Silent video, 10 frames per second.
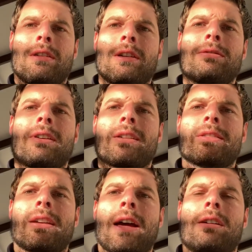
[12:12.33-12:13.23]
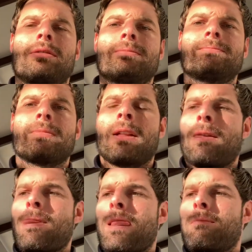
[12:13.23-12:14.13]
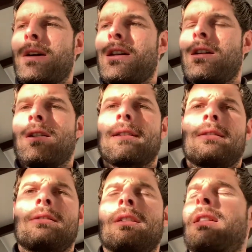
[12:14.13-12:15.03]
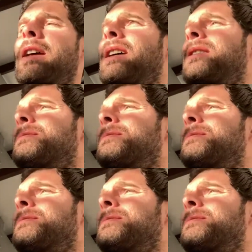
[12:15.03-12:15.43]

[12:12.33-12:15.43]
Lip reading: Effexor now, but I'll get to that later.